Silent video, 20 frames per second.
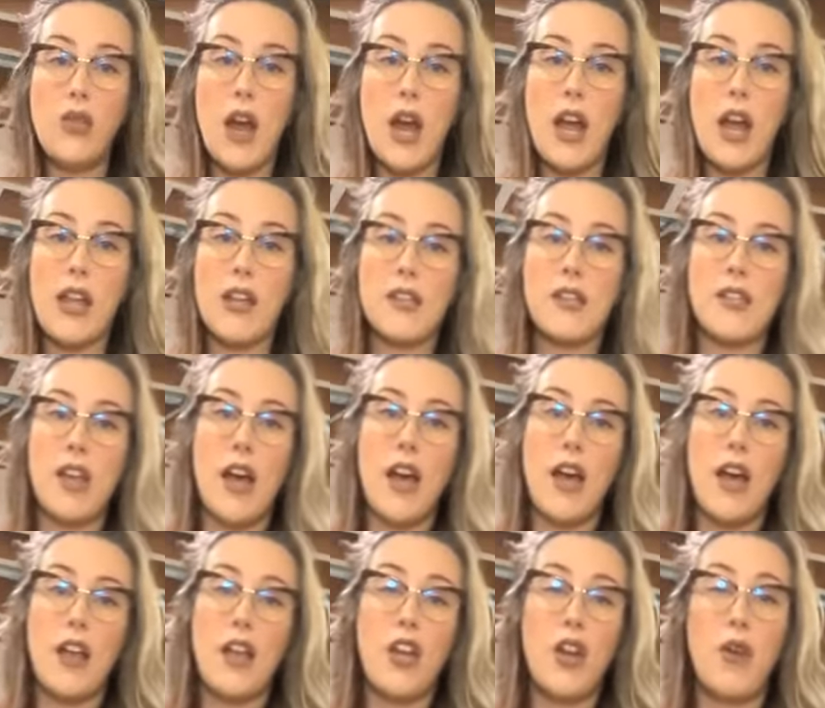you guys,
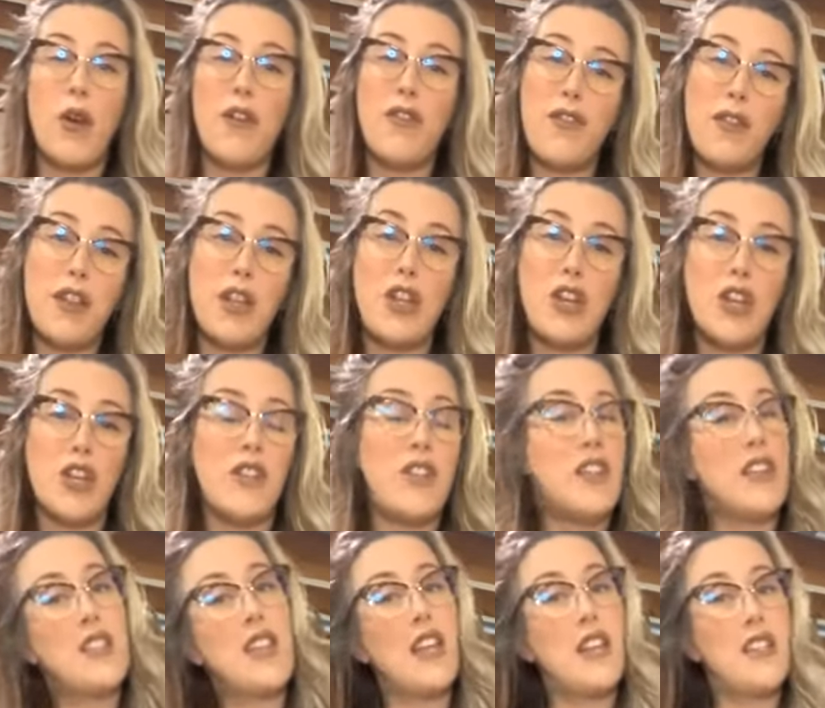uh, you know, are feeling good
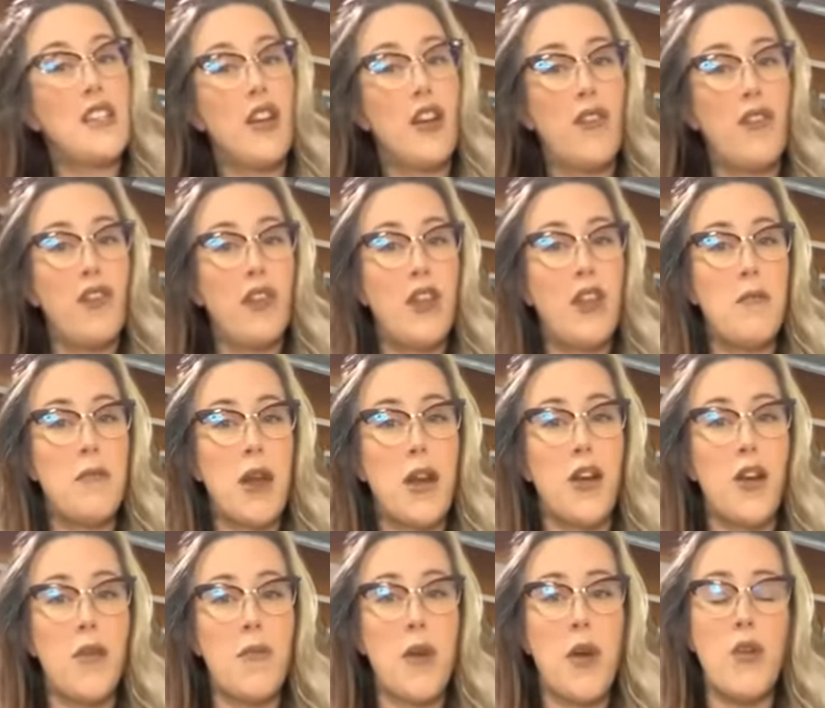these days and are feeling
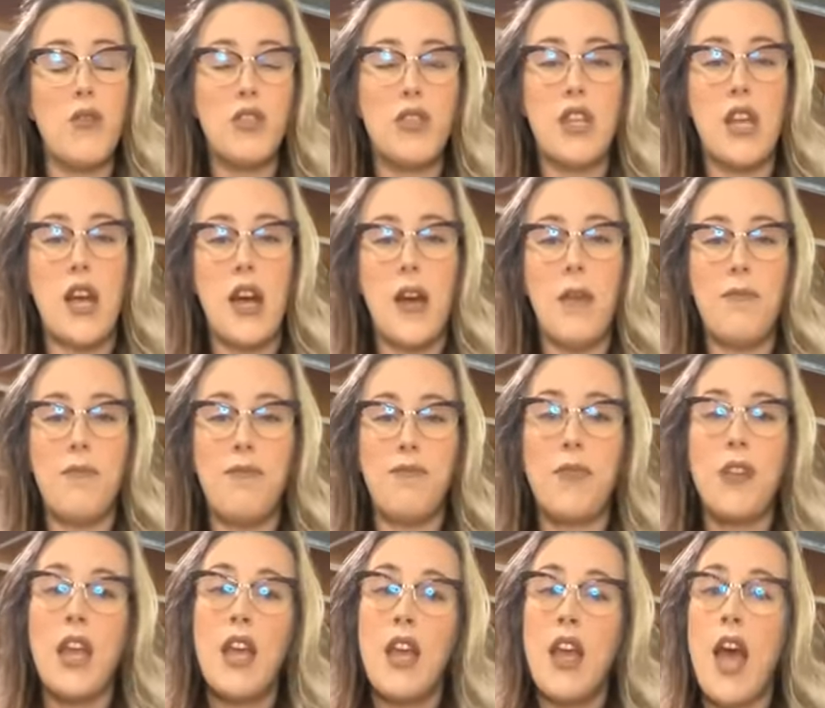better about
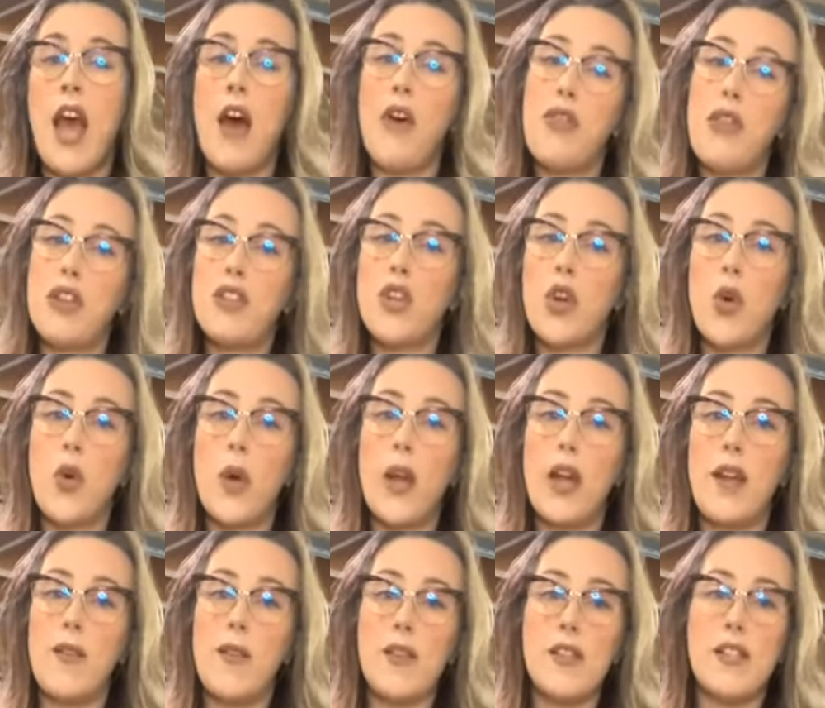um, how things are
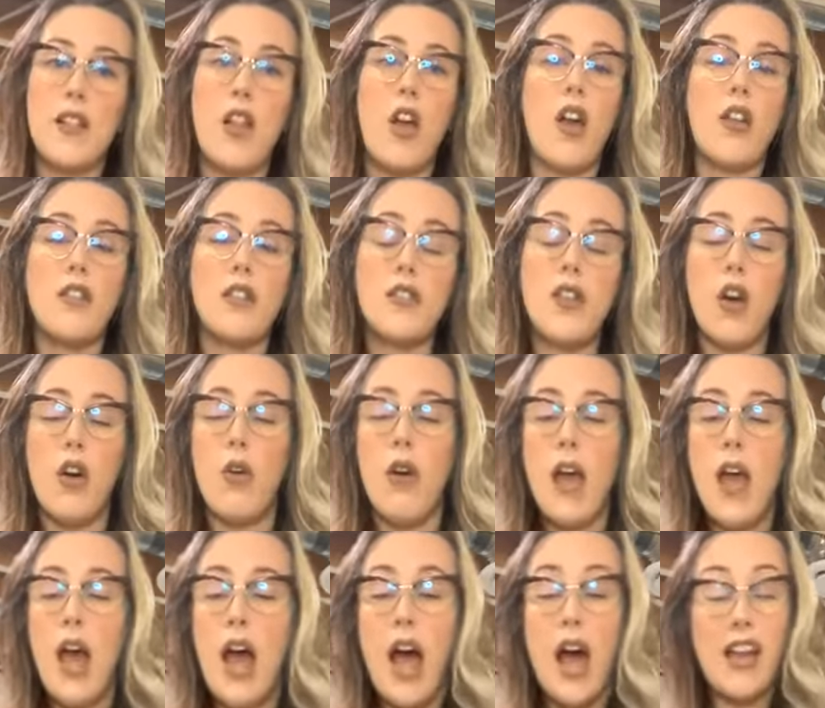going in the salon.
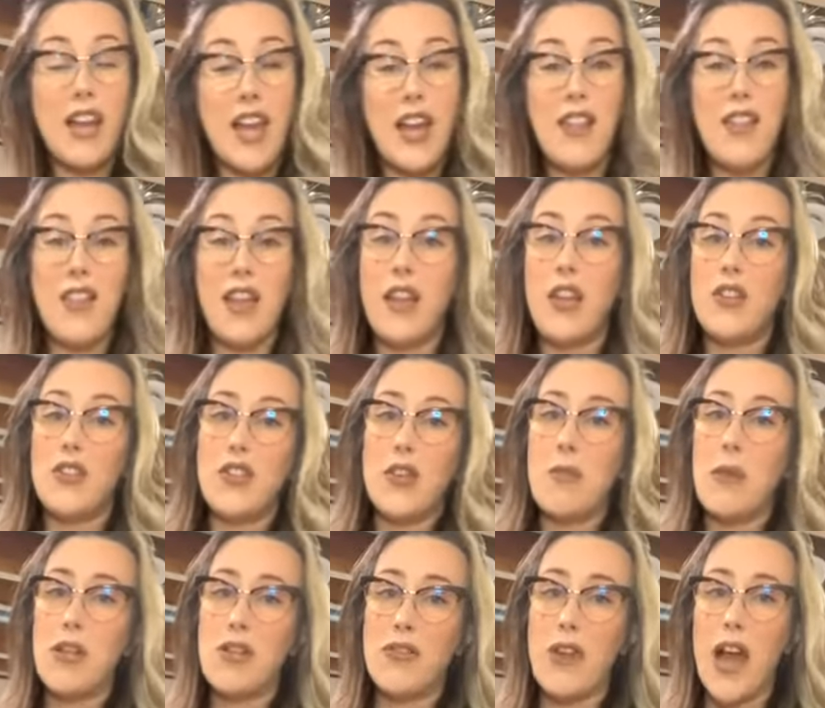So again, thank you
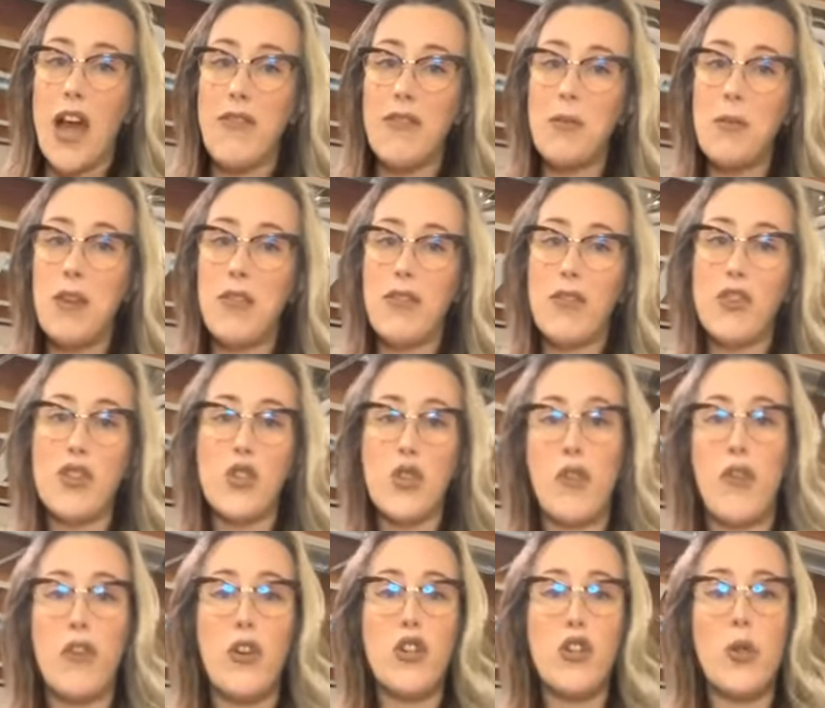so much for having me for
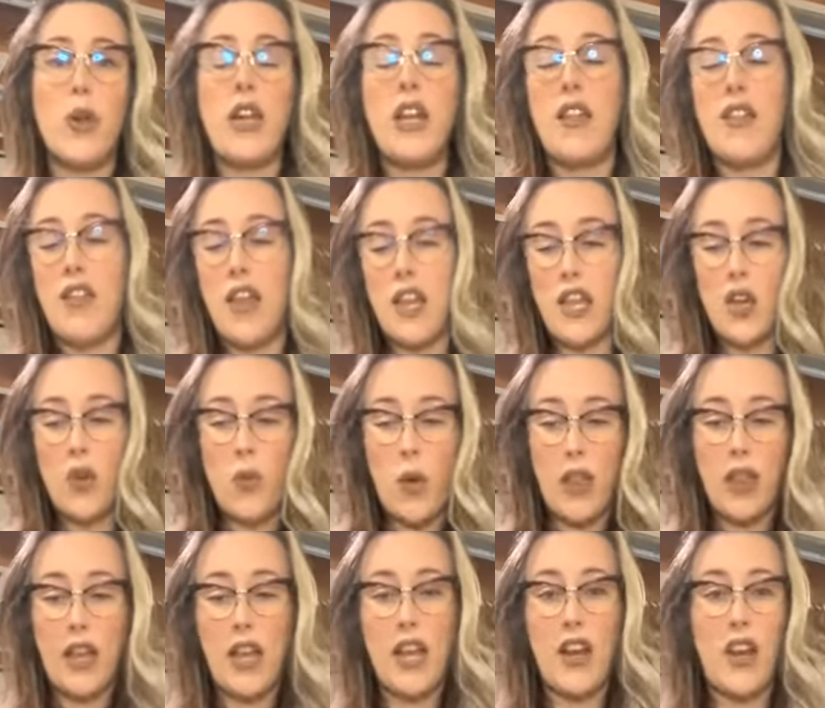for joining in. Thank you,
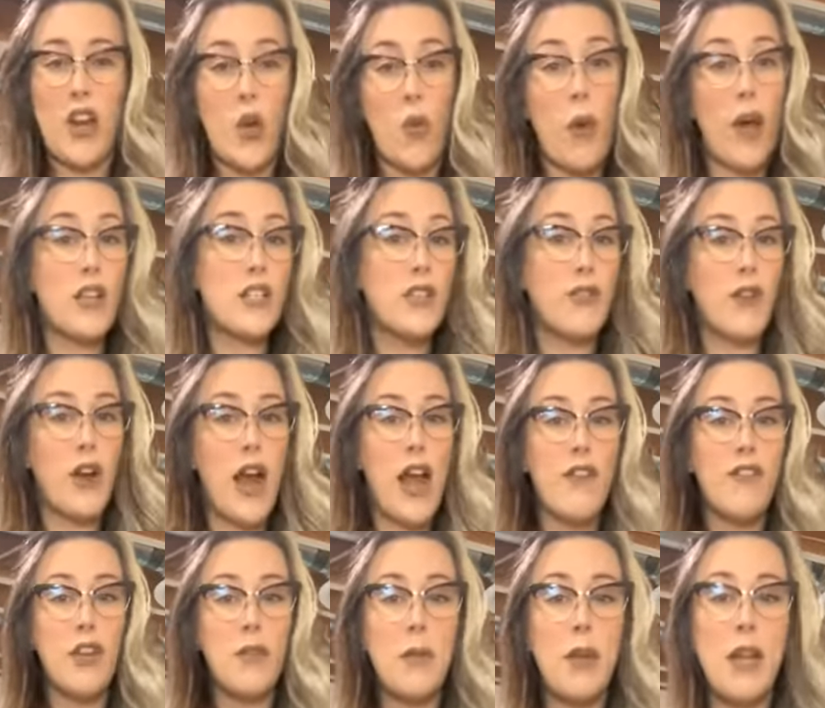Wella Canada West, for
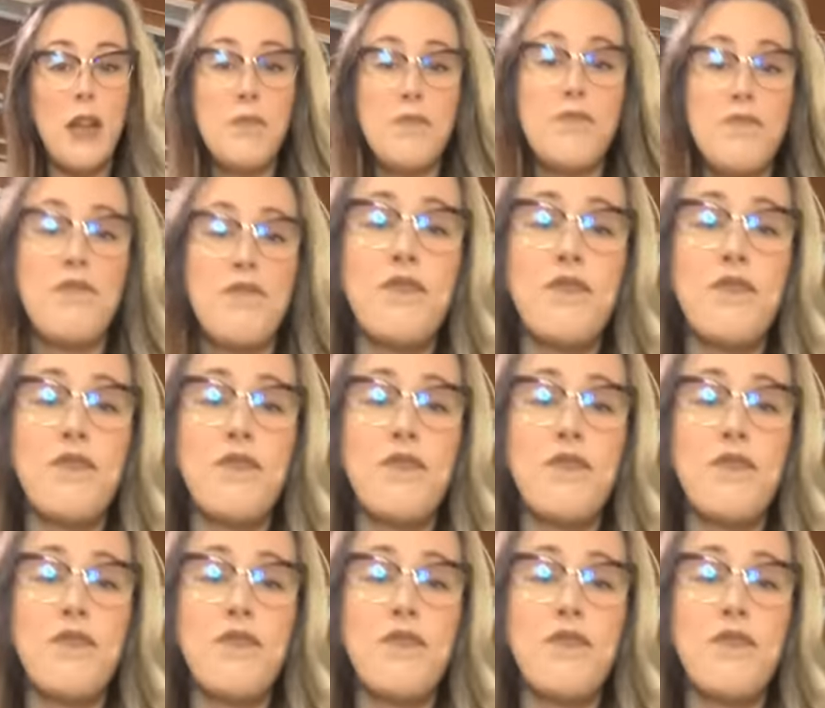having me.